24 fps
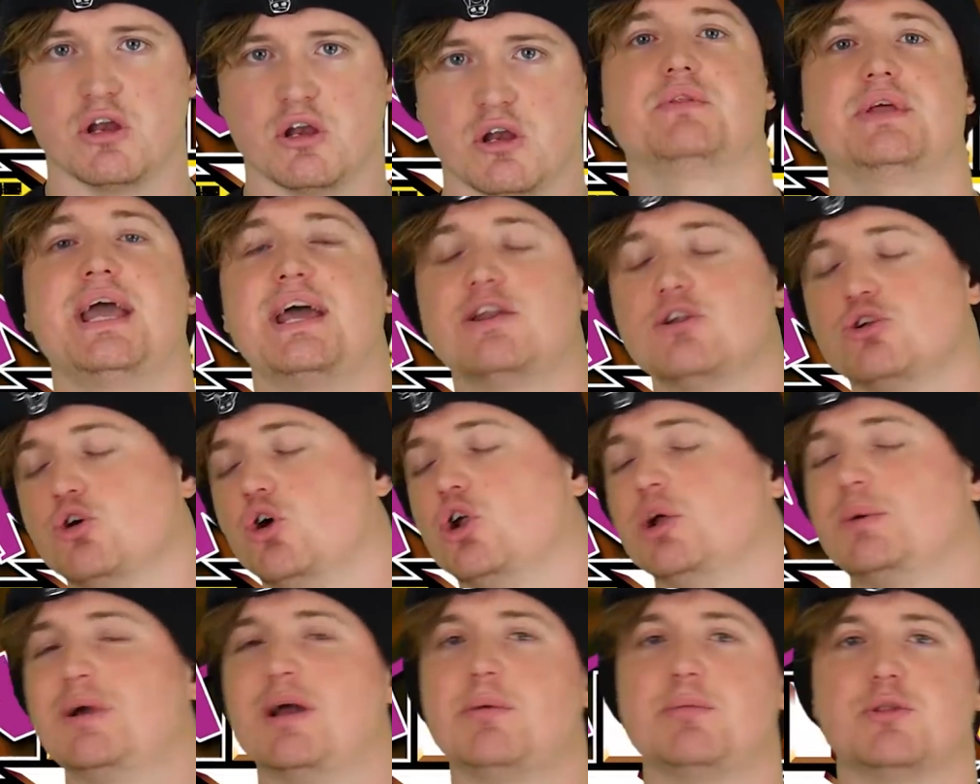They headed
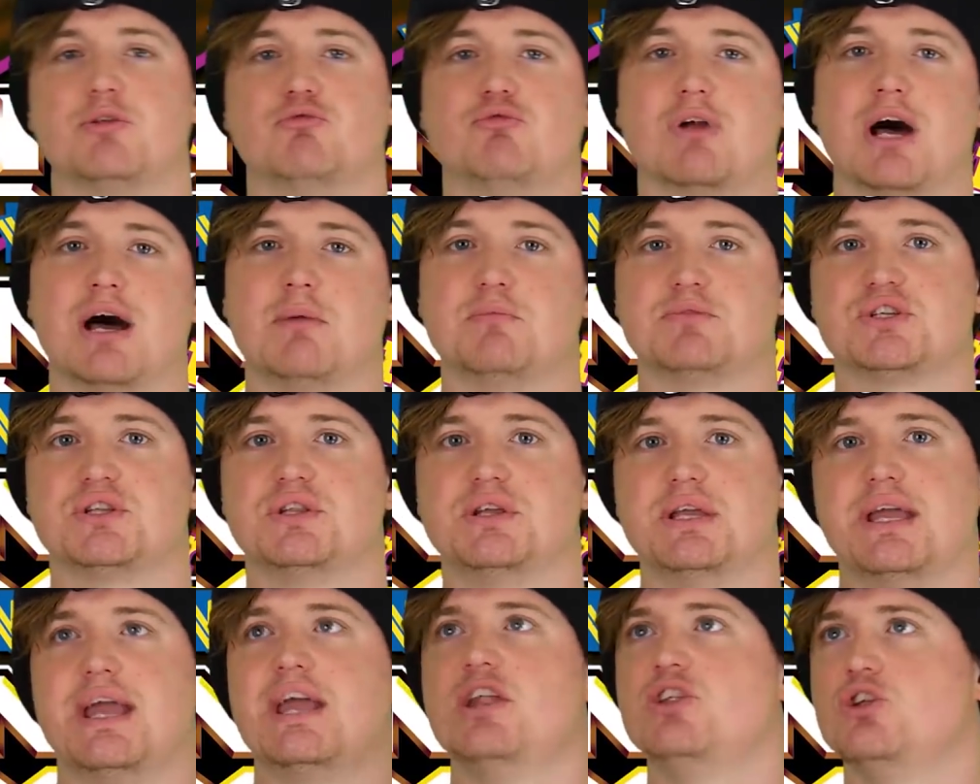all the way up the ramp to
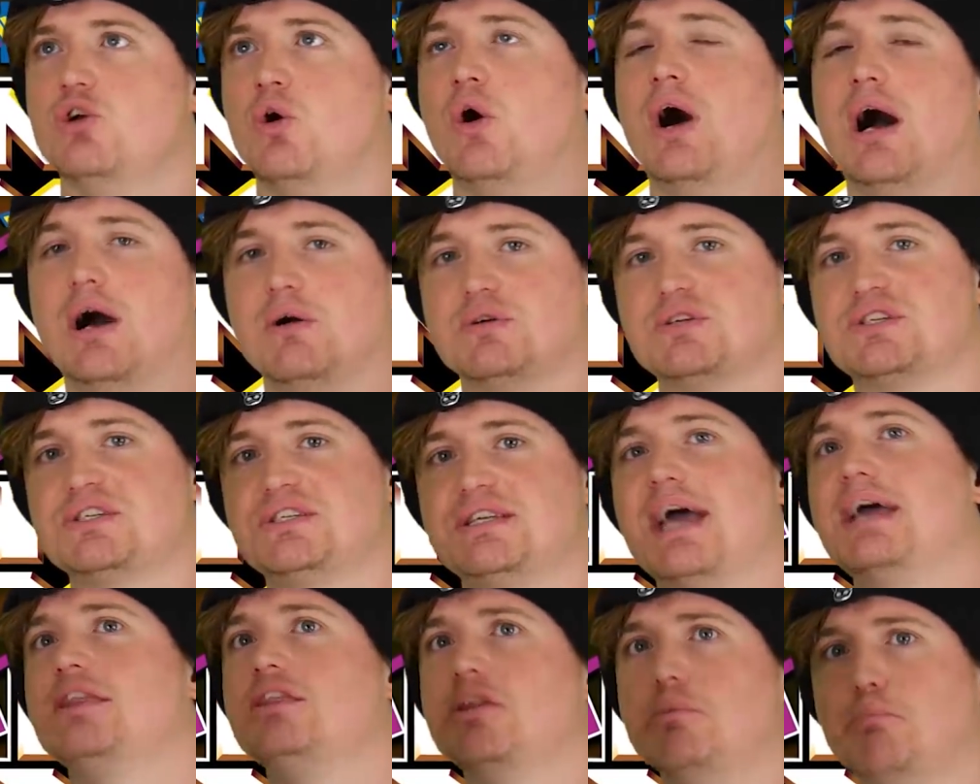the In Your House
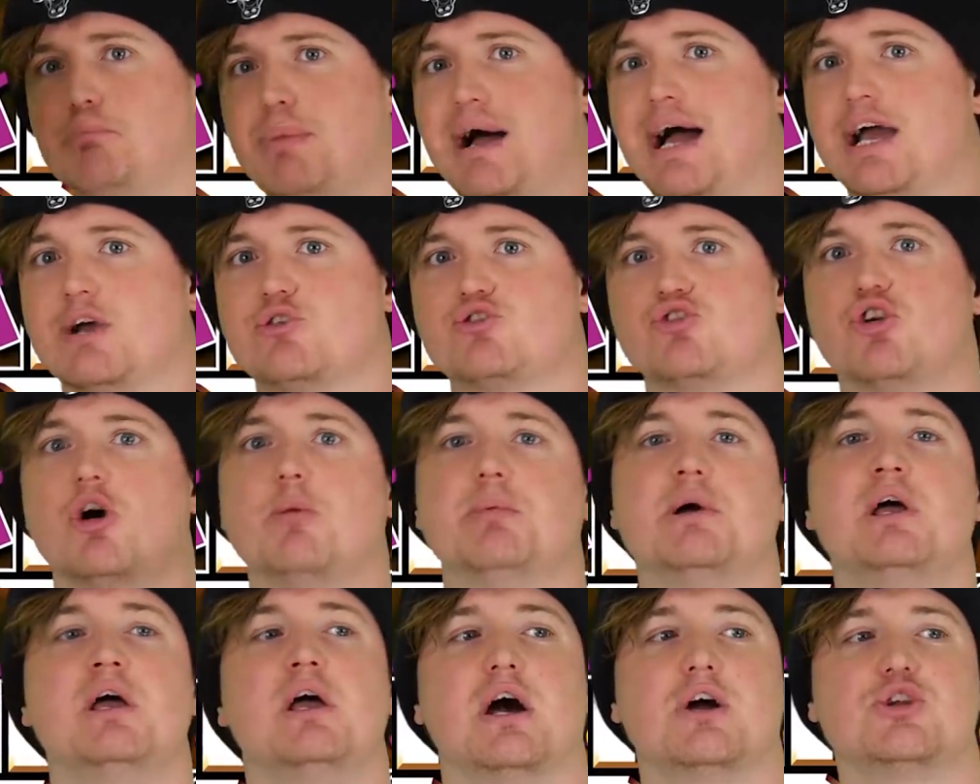set, the
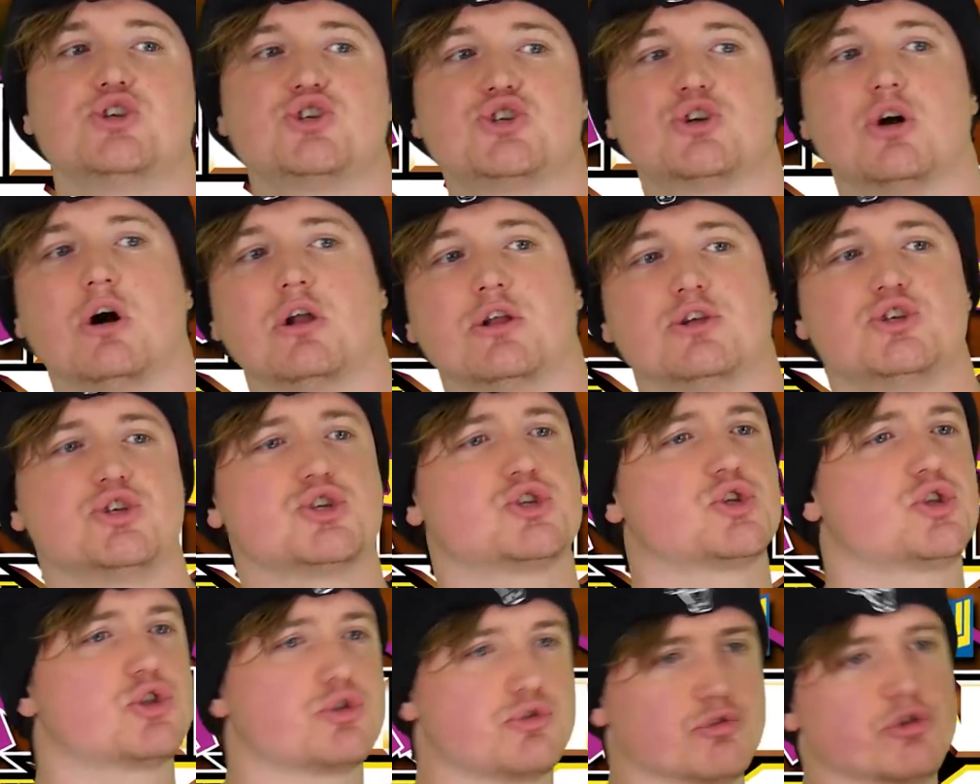backdrop, and Charlotte
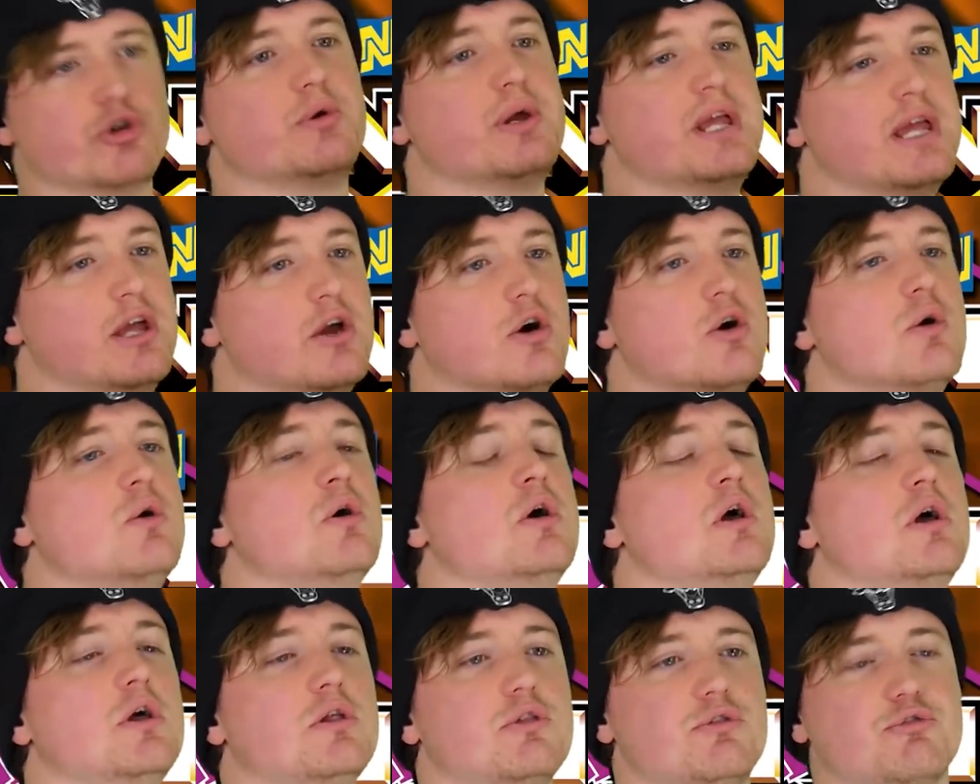just threw Io
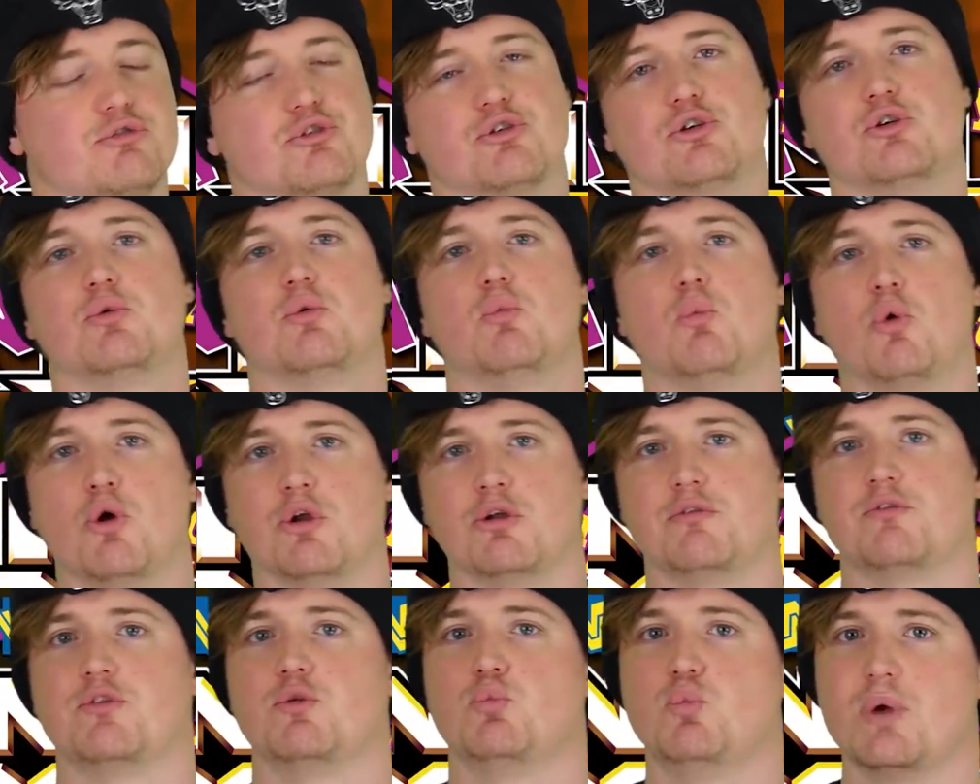through one
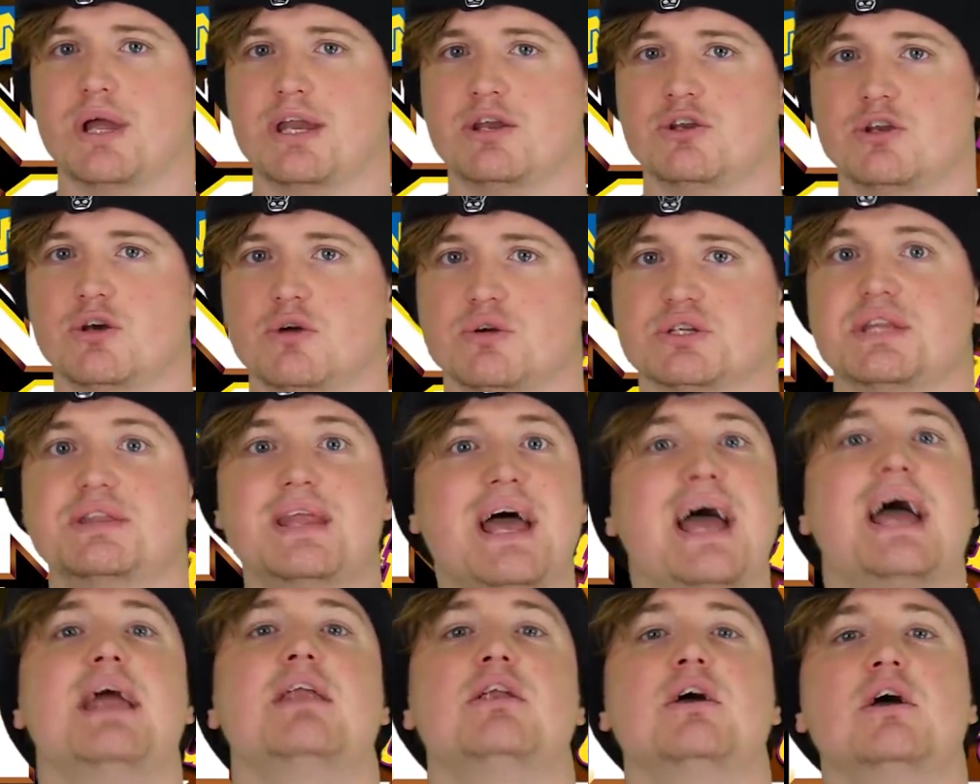of the windows and
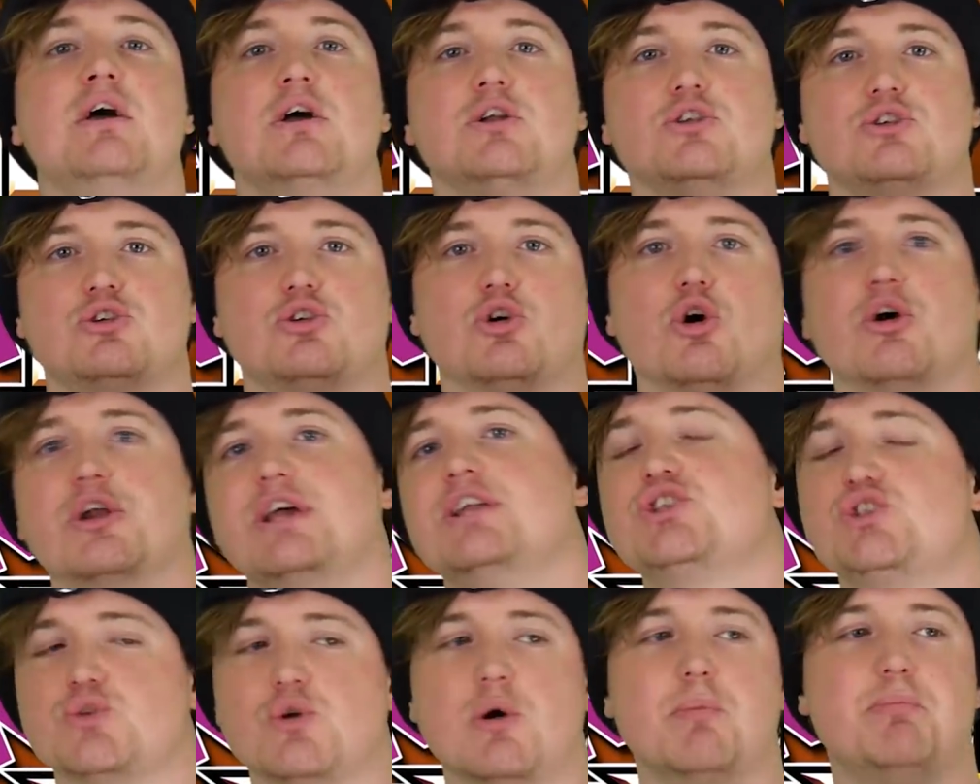then got
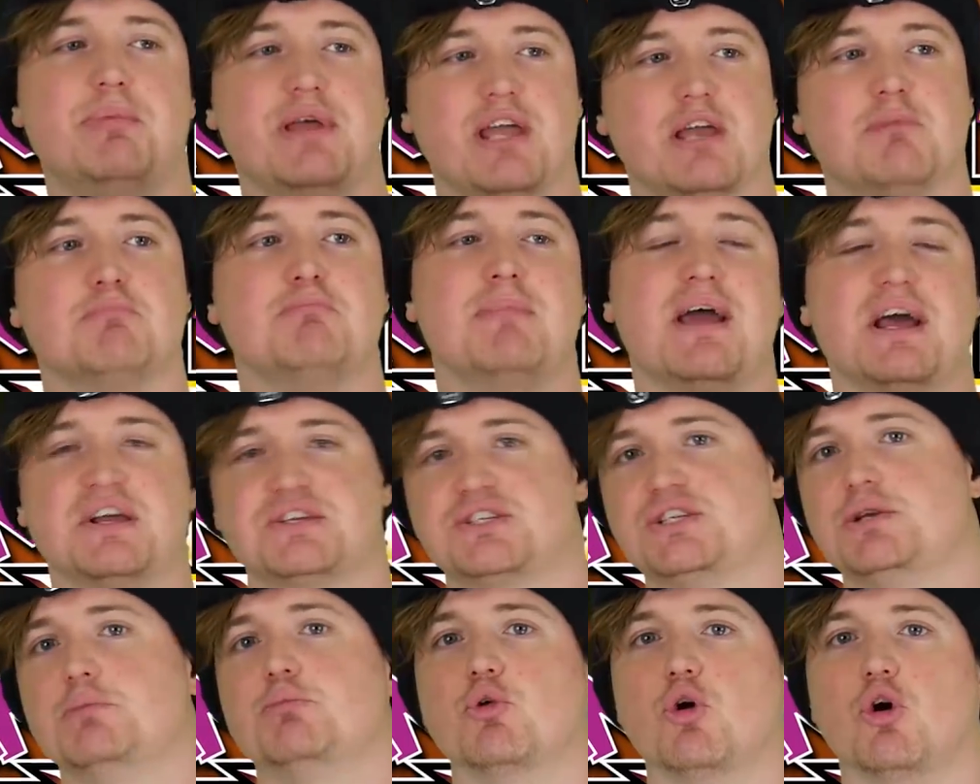into a big
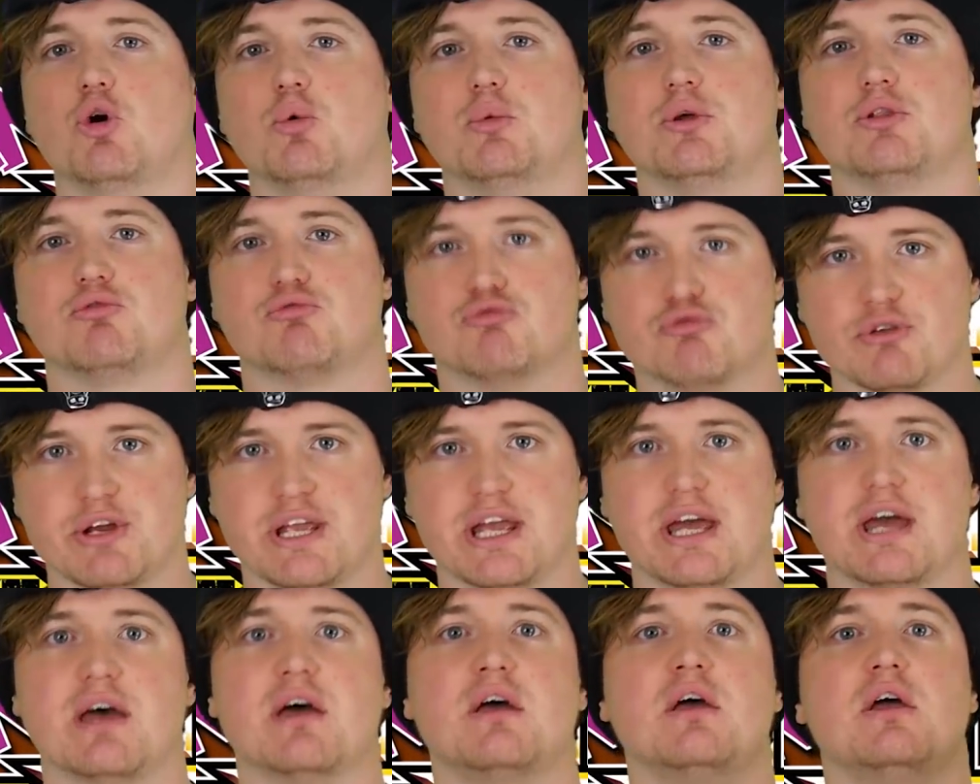messy brawl with
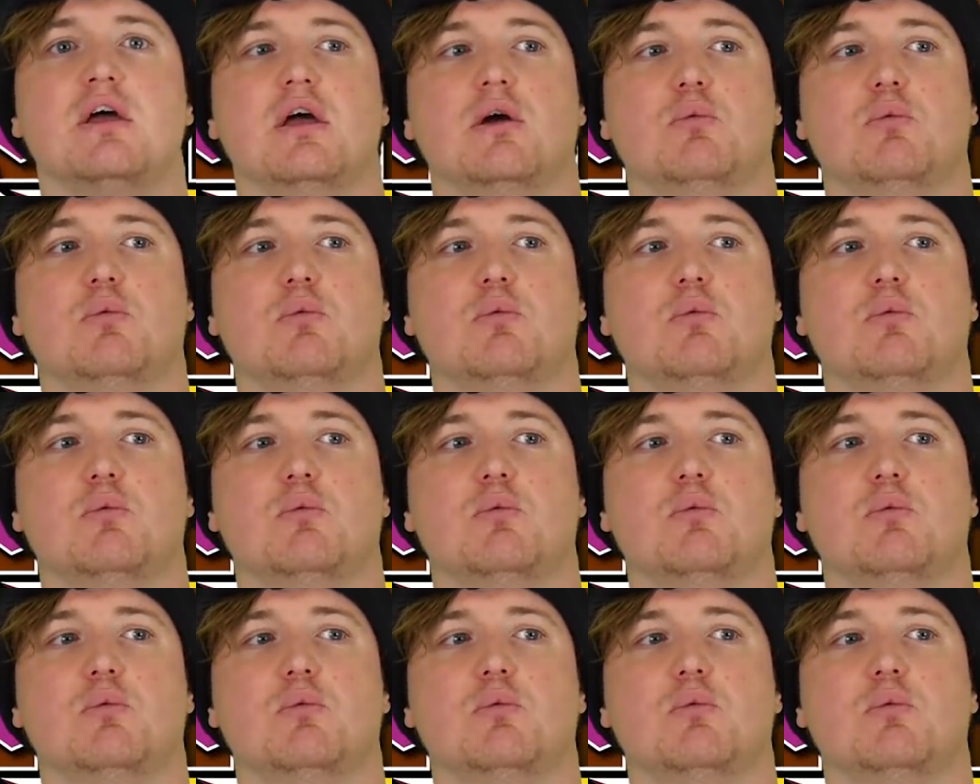Rhea,